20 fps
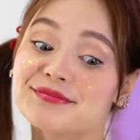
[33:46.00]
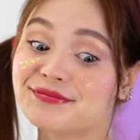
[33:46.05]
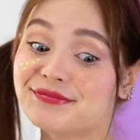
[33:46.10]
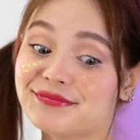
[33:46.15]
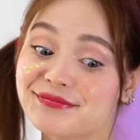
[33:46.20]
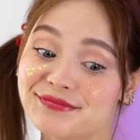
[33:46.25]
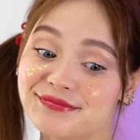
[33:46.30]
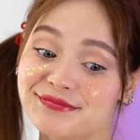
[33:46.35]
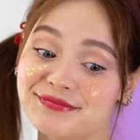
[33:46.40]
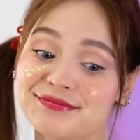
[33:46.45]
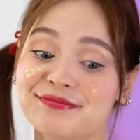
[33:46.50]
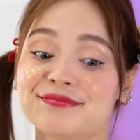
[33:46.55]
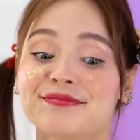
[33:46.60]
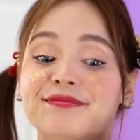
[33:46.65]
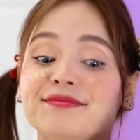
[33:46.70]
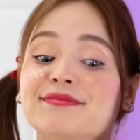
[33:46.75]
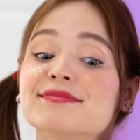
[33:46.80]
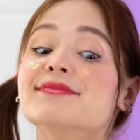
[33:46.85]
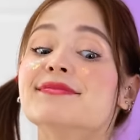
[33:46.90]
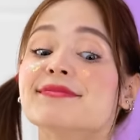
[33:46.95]
But don't worry.
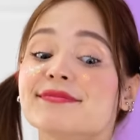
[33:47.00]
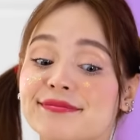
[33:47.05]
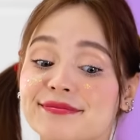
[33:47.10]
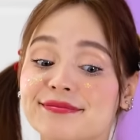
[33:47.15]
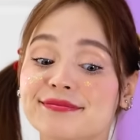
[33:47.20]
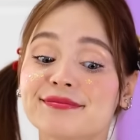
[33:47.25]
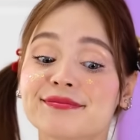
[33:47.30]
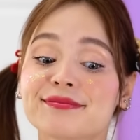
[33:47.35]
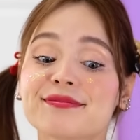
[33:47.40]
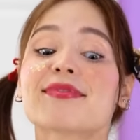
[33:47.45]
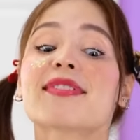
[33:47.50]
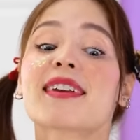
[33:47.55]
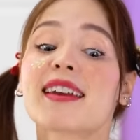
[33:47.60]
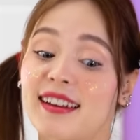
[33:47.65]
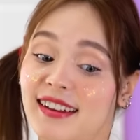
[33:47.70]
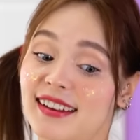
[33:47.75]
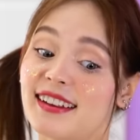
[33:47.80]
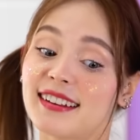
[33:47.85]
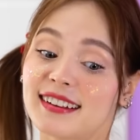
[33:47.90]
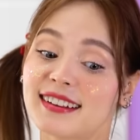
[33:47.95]
I can fix it.
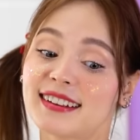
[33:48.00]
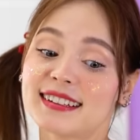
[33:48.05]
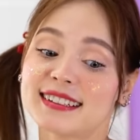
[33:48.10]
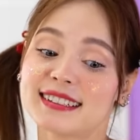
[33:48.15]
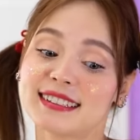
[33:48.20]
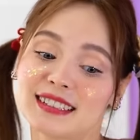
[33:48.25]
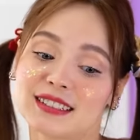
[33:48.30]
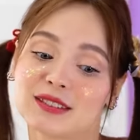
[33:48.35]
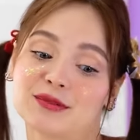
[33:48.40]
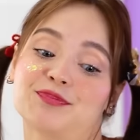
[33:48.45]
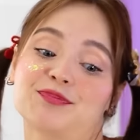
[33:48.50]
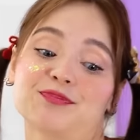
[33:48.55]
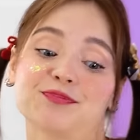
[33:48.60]
We just need some